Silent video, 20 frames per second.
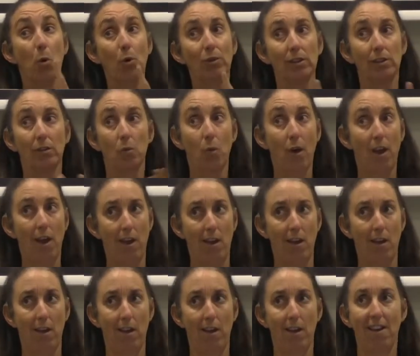And it really
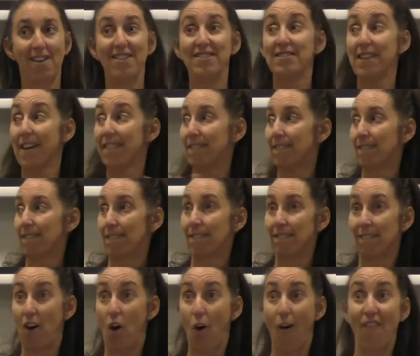depends on where the
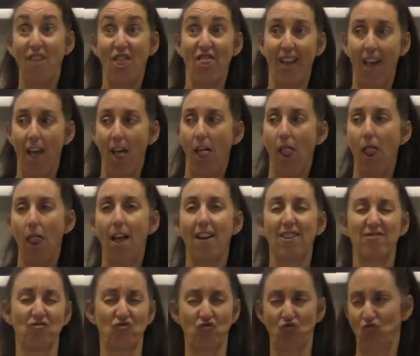person is.
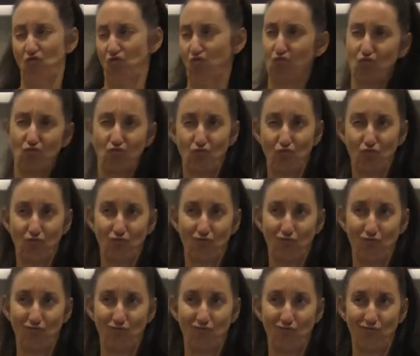And
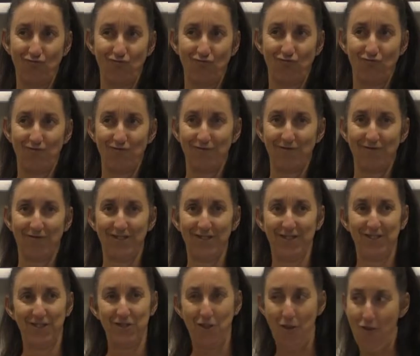you can
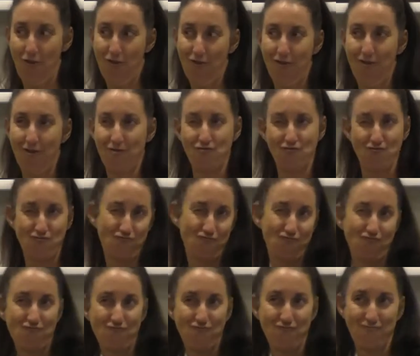
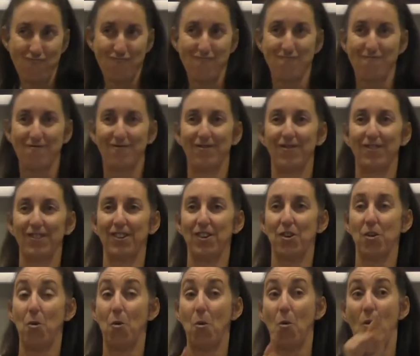even direct
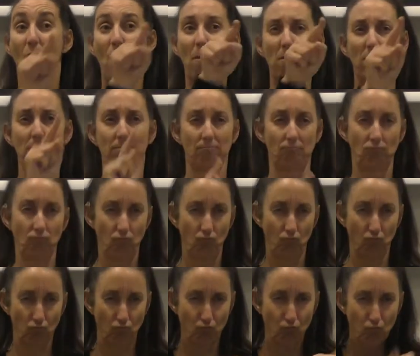that facial
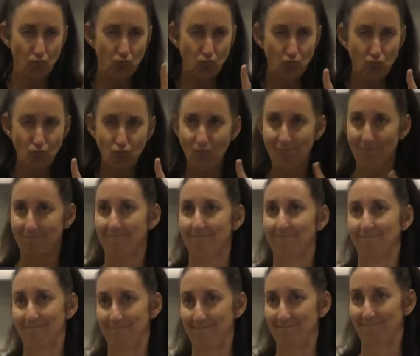expression and the sign
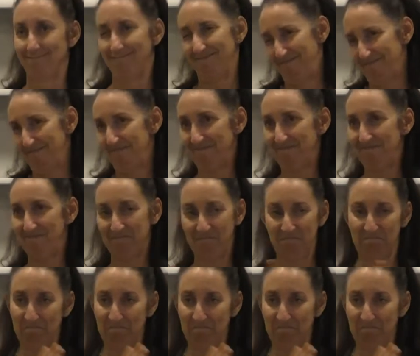towards that person.